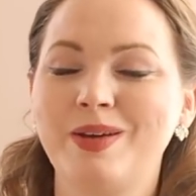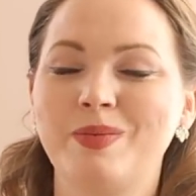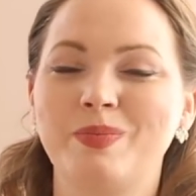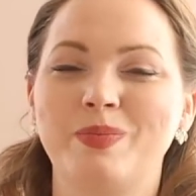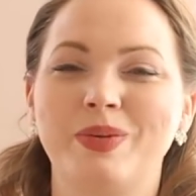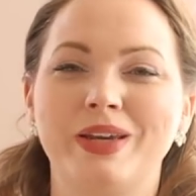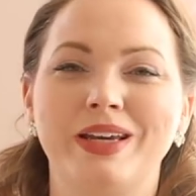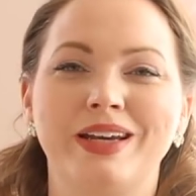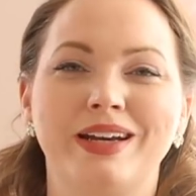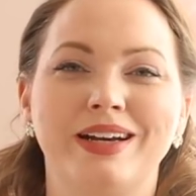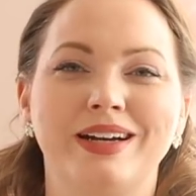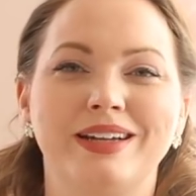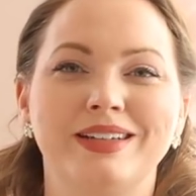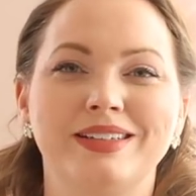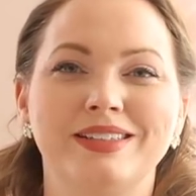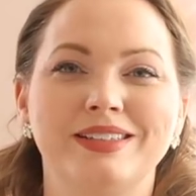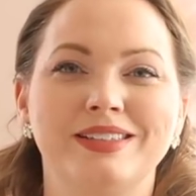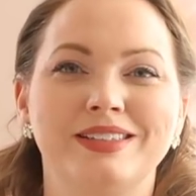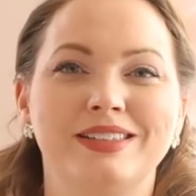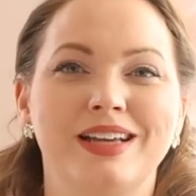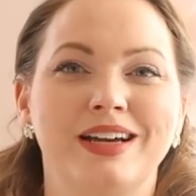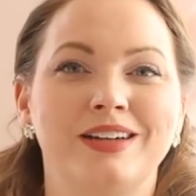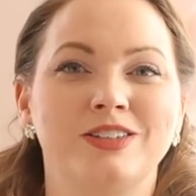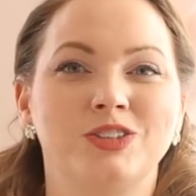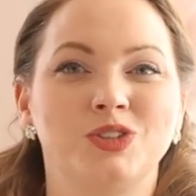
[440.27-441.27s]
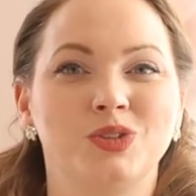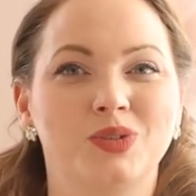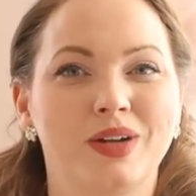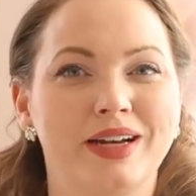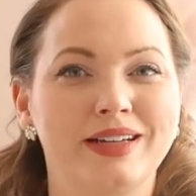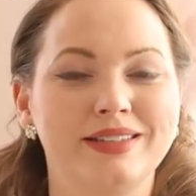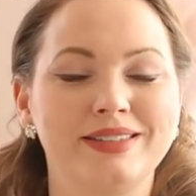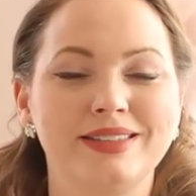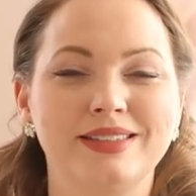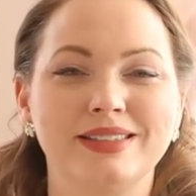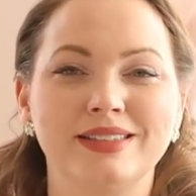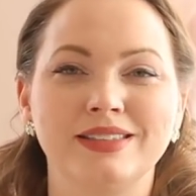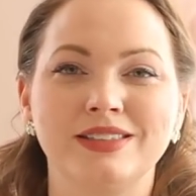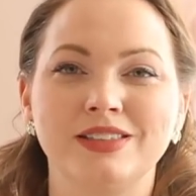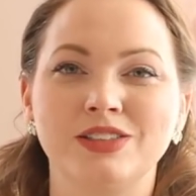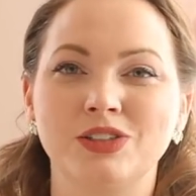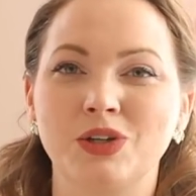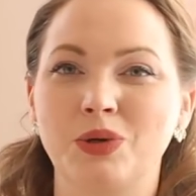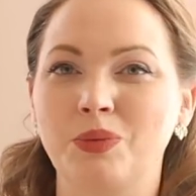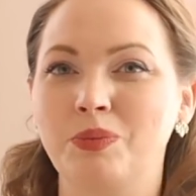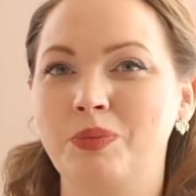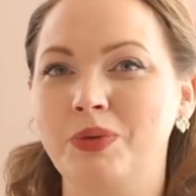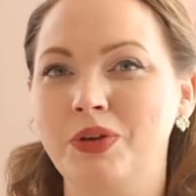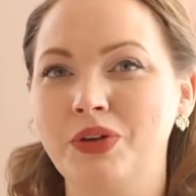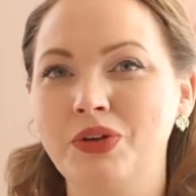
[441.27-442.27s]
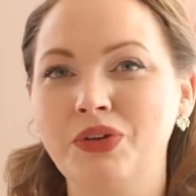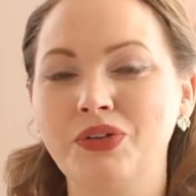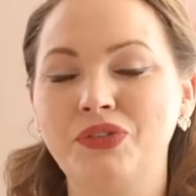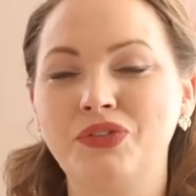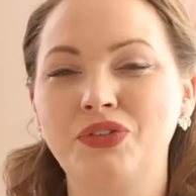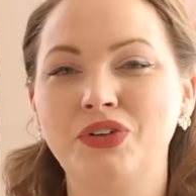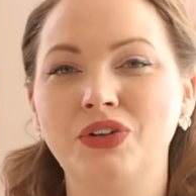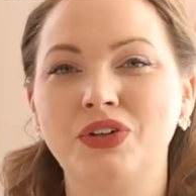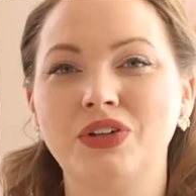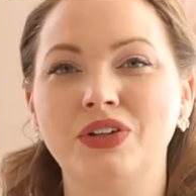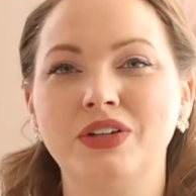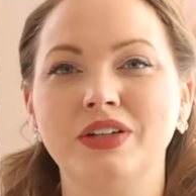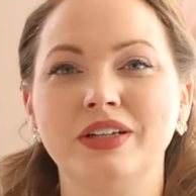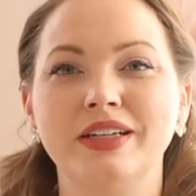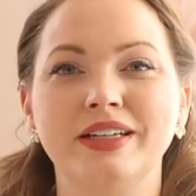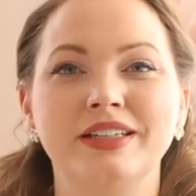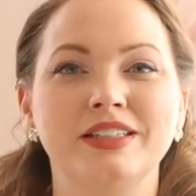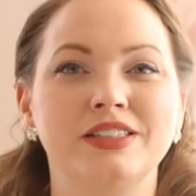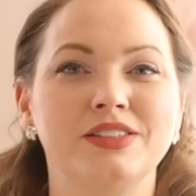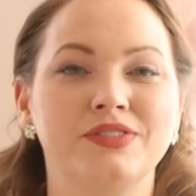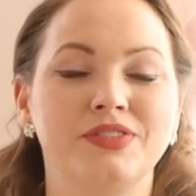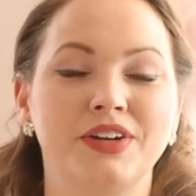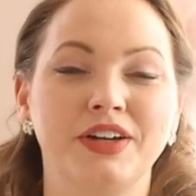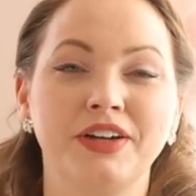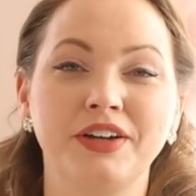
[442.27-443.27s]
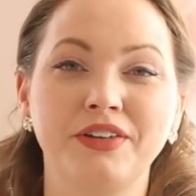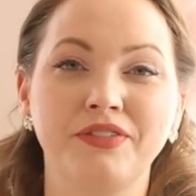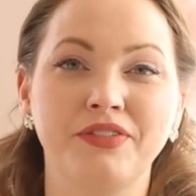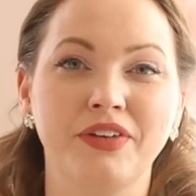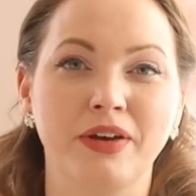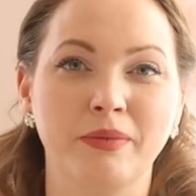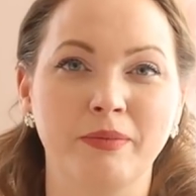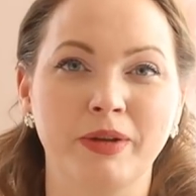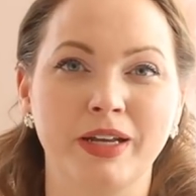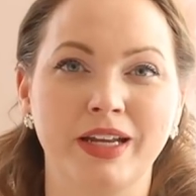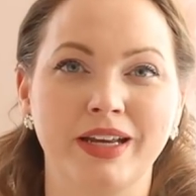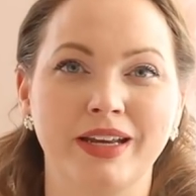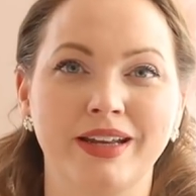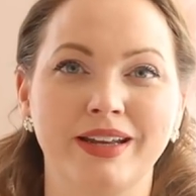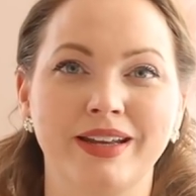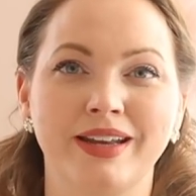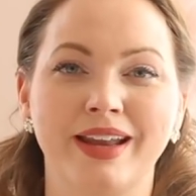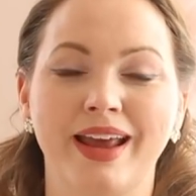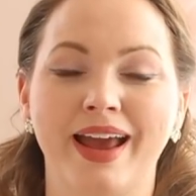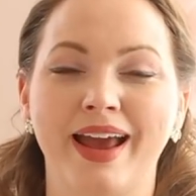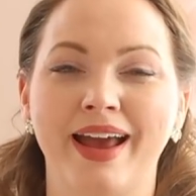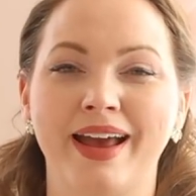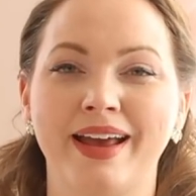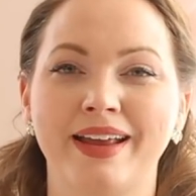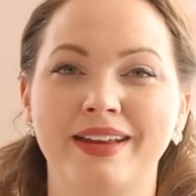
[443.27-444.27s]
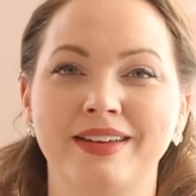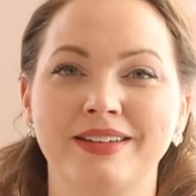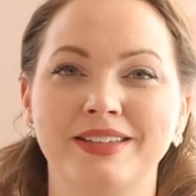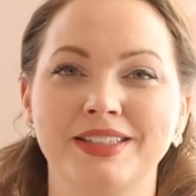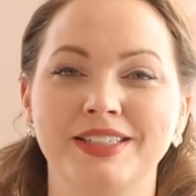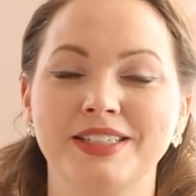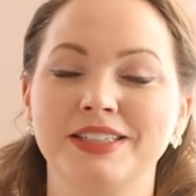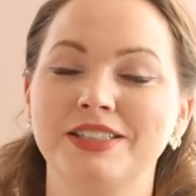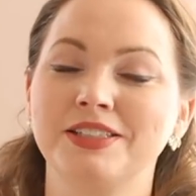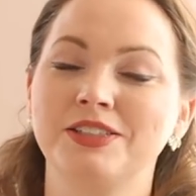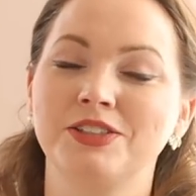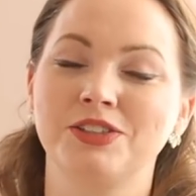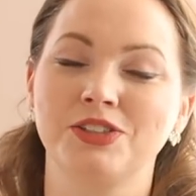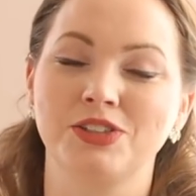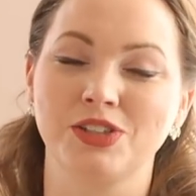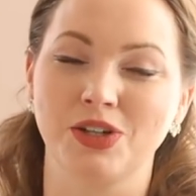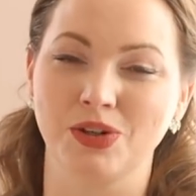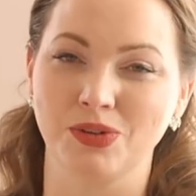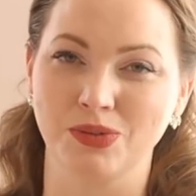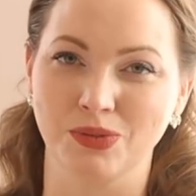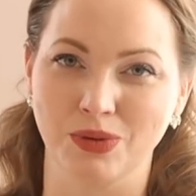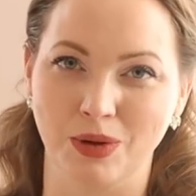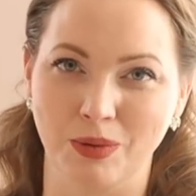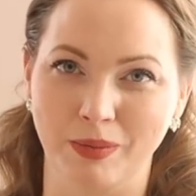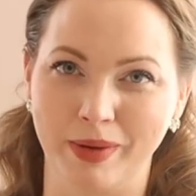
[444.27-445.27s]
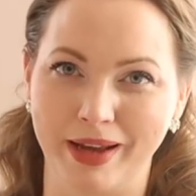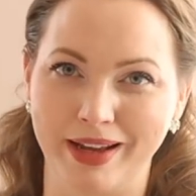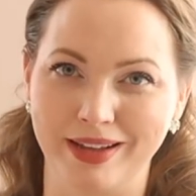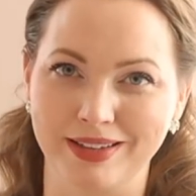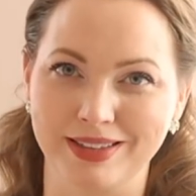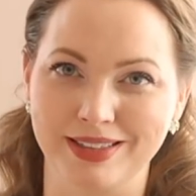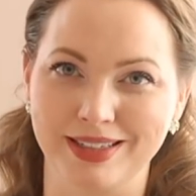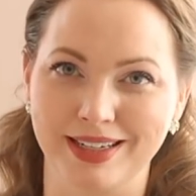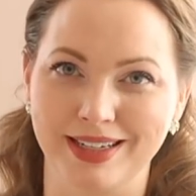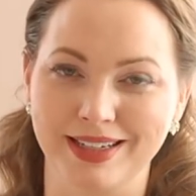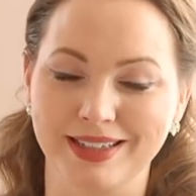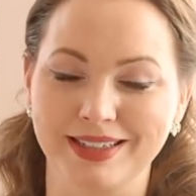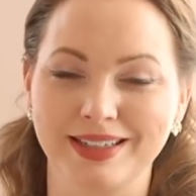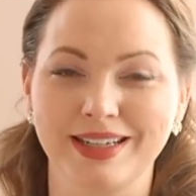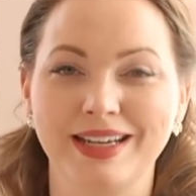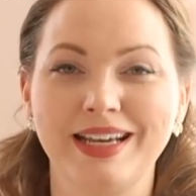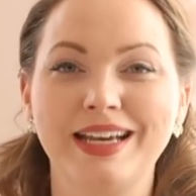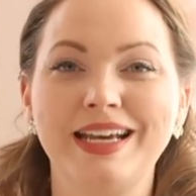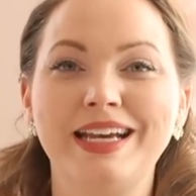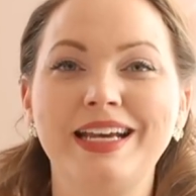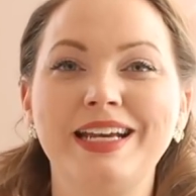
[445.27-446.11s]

Because a dress is so beautiful, it's very feminine, and so romantic.